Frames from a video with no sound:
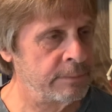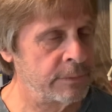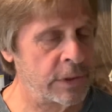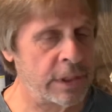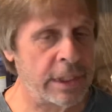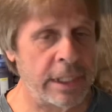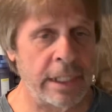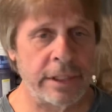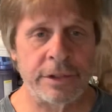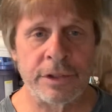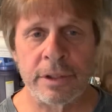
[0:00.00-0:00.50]

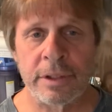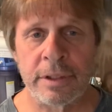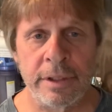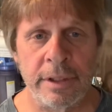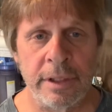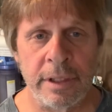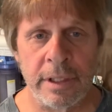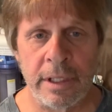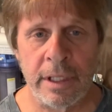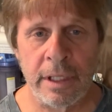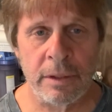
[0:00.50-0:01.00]
got your
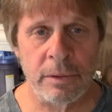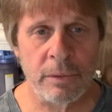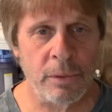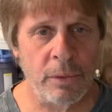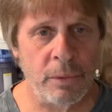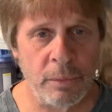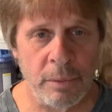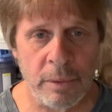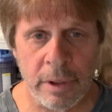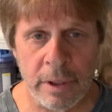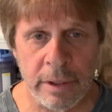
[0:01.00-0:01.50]
clean RO
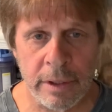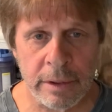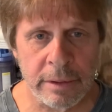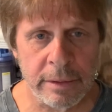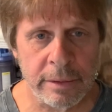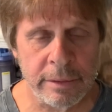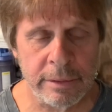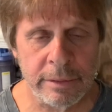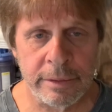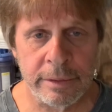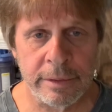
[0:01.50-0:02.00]

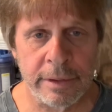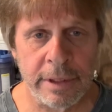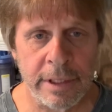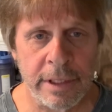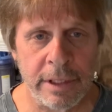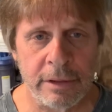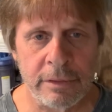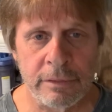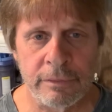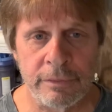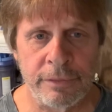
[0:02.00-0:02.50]
water. You're
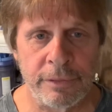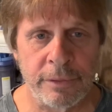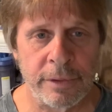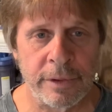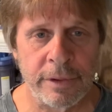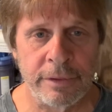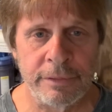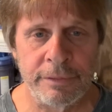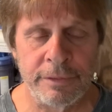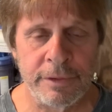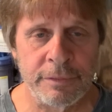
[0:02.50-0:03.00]
down
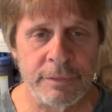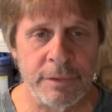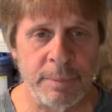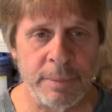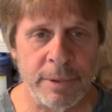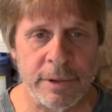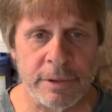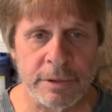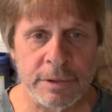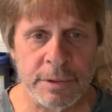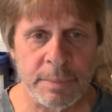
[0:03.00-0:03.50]
40, 50
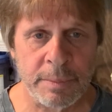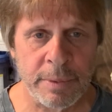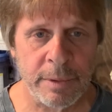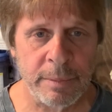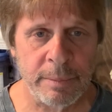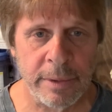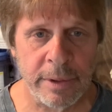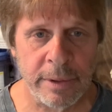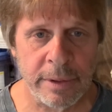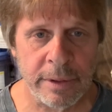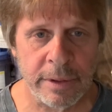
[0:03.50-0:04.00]
parts per
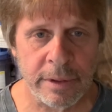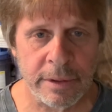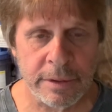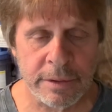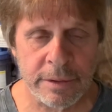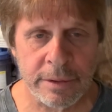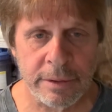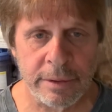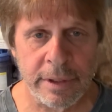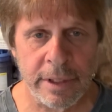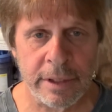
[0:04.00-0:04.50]
million,
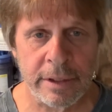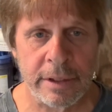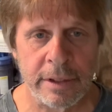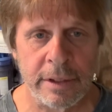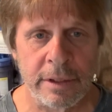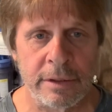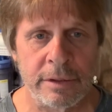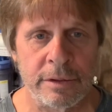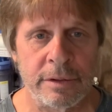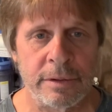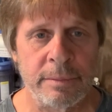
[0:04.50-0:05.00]
so you're not
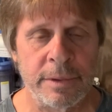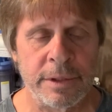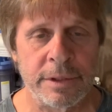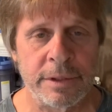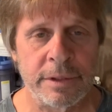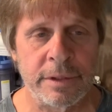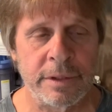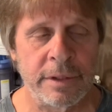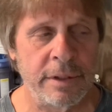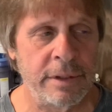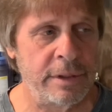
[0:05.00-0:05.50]
getting too
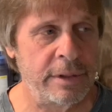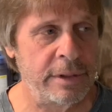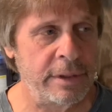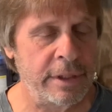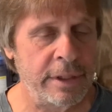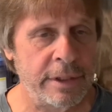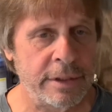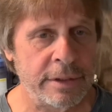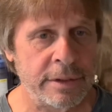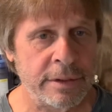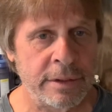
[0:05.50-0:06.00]
much
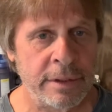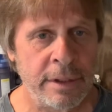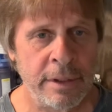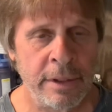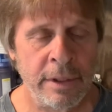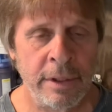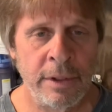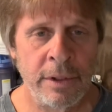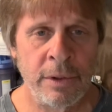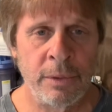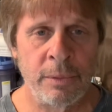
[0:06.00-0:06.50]
TDS.
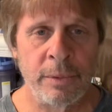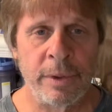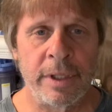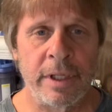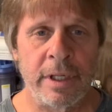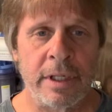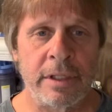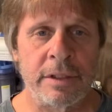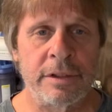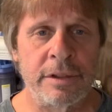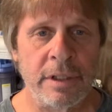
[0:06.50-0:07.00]
We
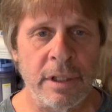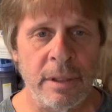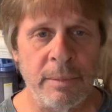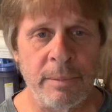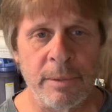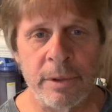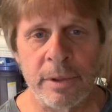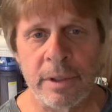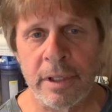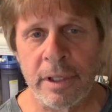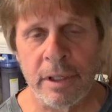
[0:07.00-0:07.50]
got
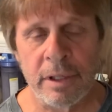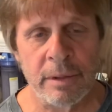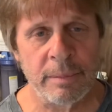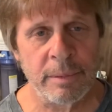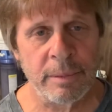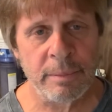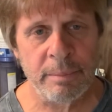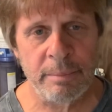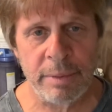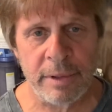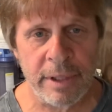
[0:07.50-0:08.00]
double
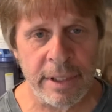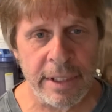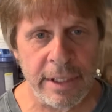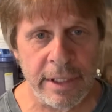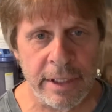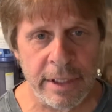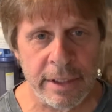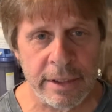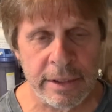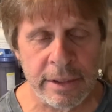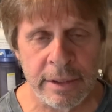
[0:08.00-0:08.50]
carbon
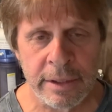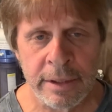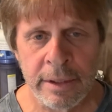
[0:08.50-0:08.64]
block,